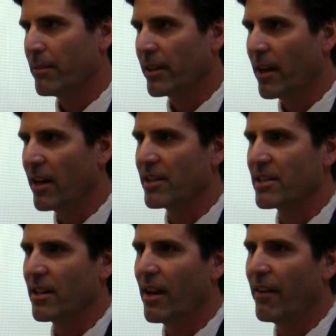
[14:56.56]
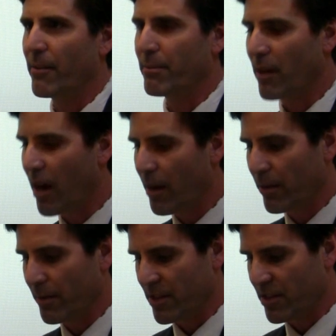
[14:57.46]
because of the
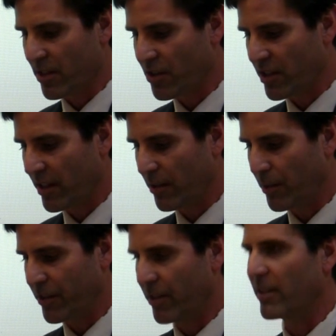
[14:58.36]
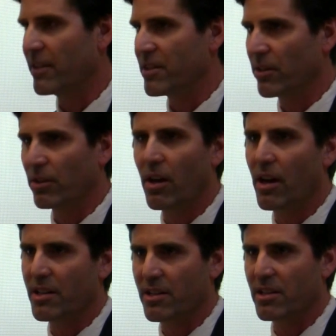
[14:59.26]
problems associated with it, it still
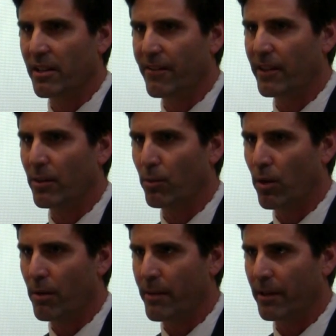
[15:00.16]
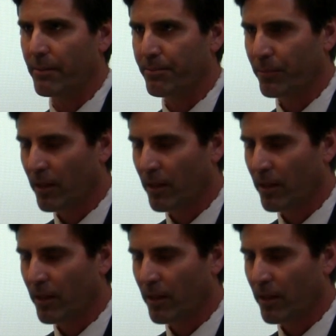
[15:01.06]
causes significant warming,